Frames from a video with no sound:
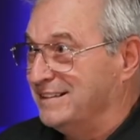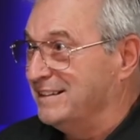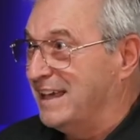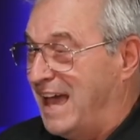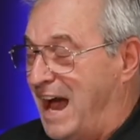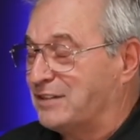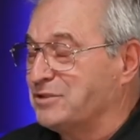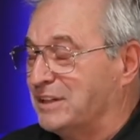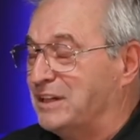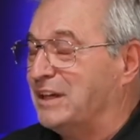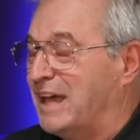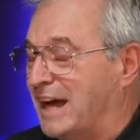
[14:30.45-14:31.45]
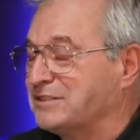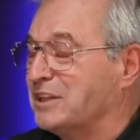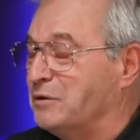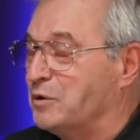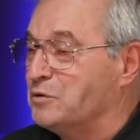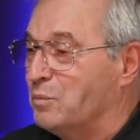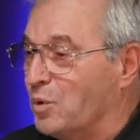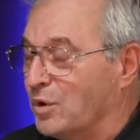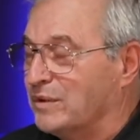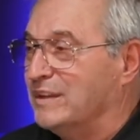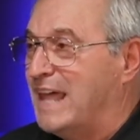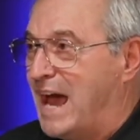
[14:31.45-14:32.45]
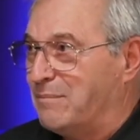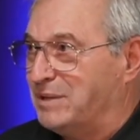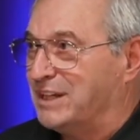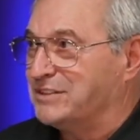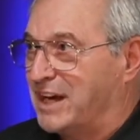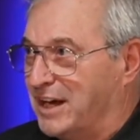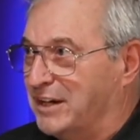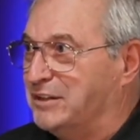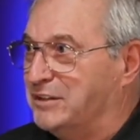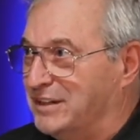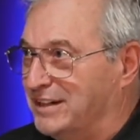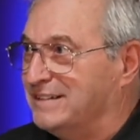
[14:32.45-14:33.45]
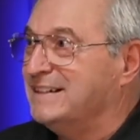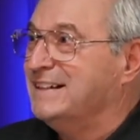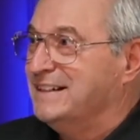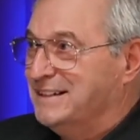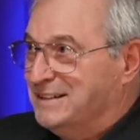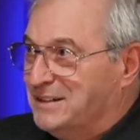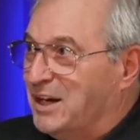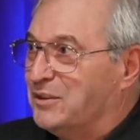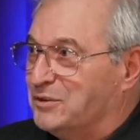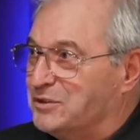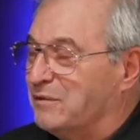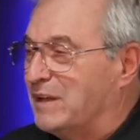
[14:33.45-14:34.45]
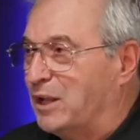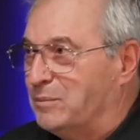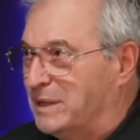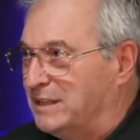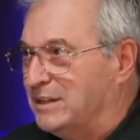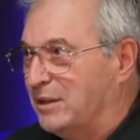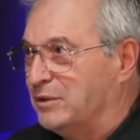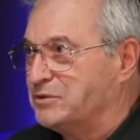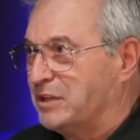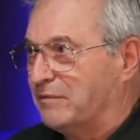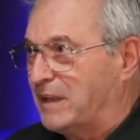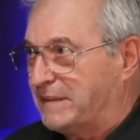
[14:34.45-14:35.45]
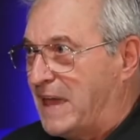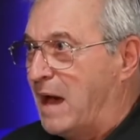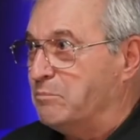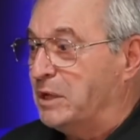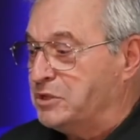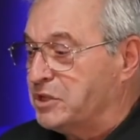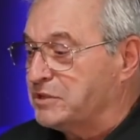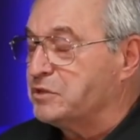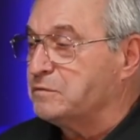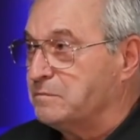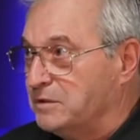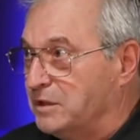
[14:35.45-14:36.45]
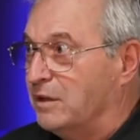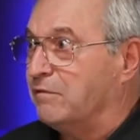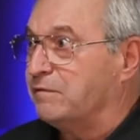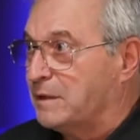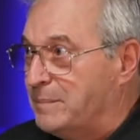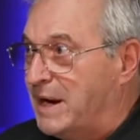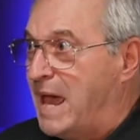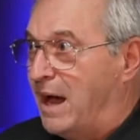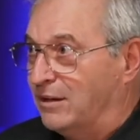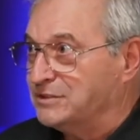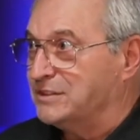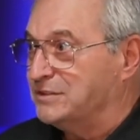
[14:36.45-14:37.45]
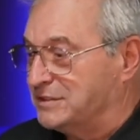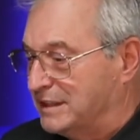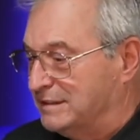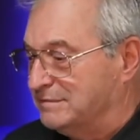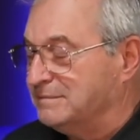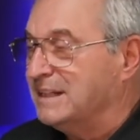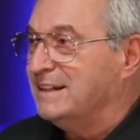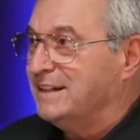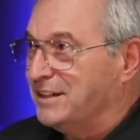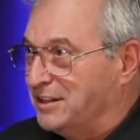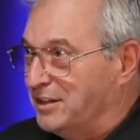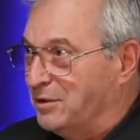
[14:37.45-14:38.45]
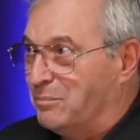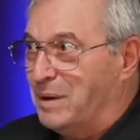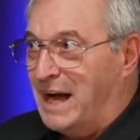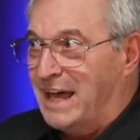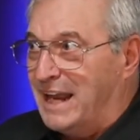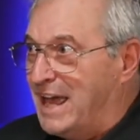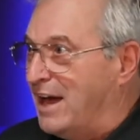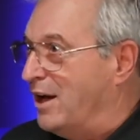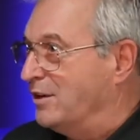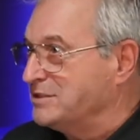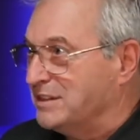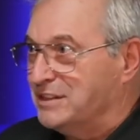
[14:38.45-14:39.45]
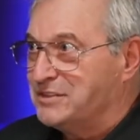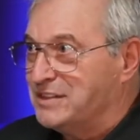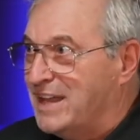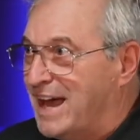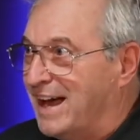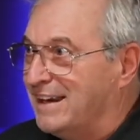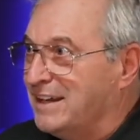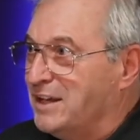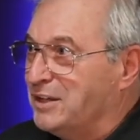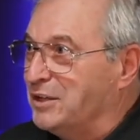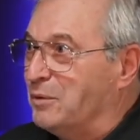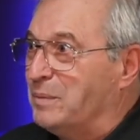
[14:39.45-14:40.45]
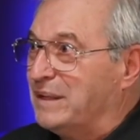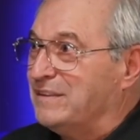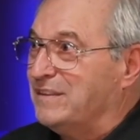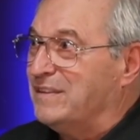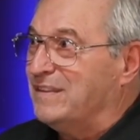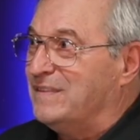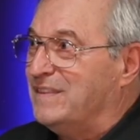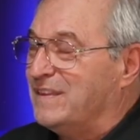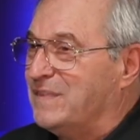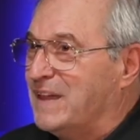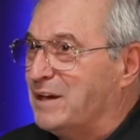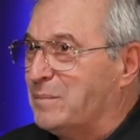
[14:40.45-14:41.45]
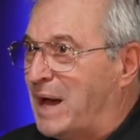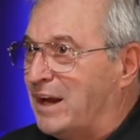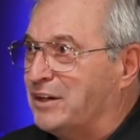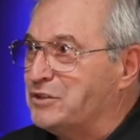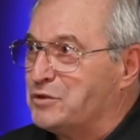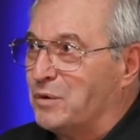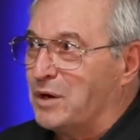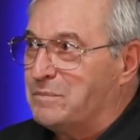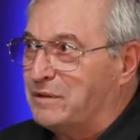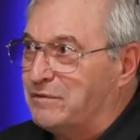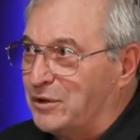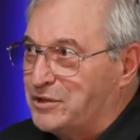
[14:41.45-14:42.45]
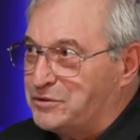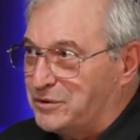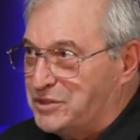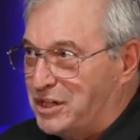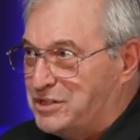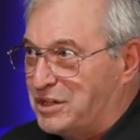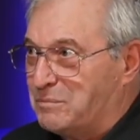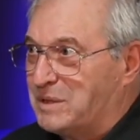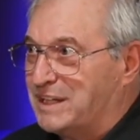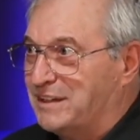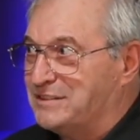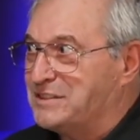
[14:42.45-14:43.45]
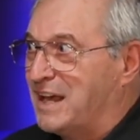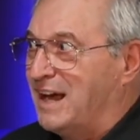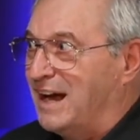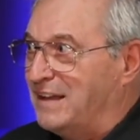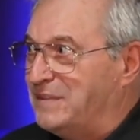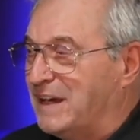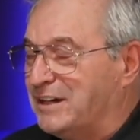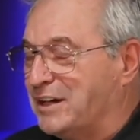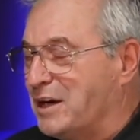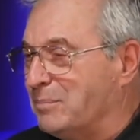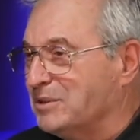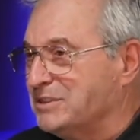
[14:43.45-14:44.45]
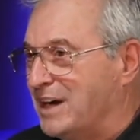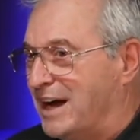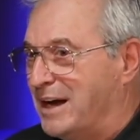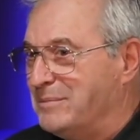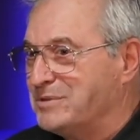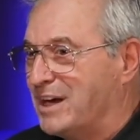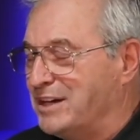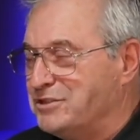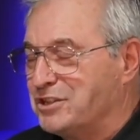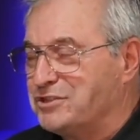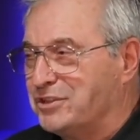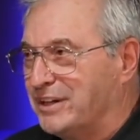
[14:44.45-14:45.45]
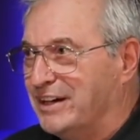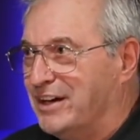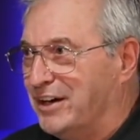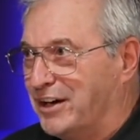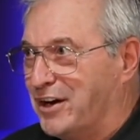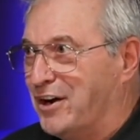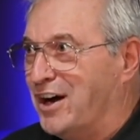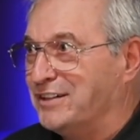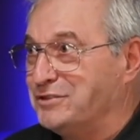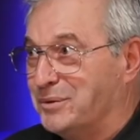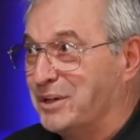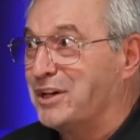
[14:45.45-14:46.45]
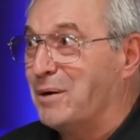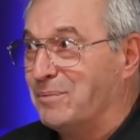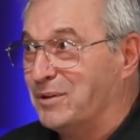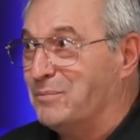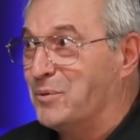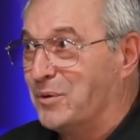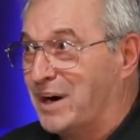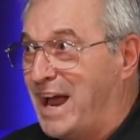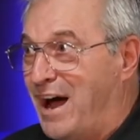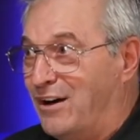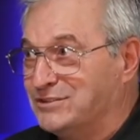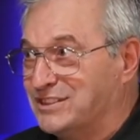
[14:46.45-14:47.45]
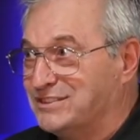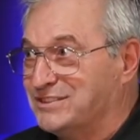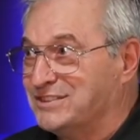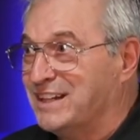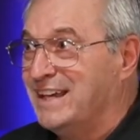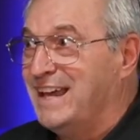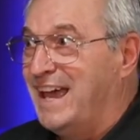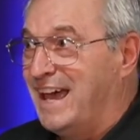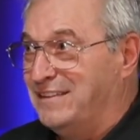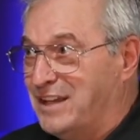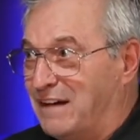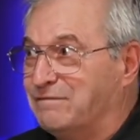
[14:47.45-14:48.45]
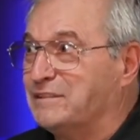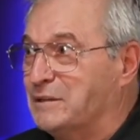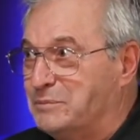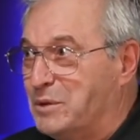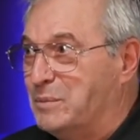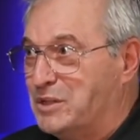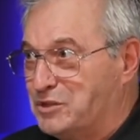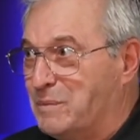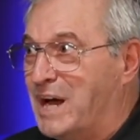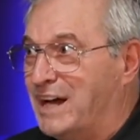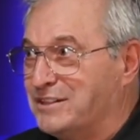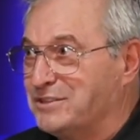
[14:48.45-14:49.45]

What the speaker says: Actually, it was more than that because I got into other development and other stuff like that. But just, flipping houses and, buying a house and this and that. But the thing about it is you want to be very strategic, because I think a couple times I just should have hung on to a couple of more houses and not flip them as much.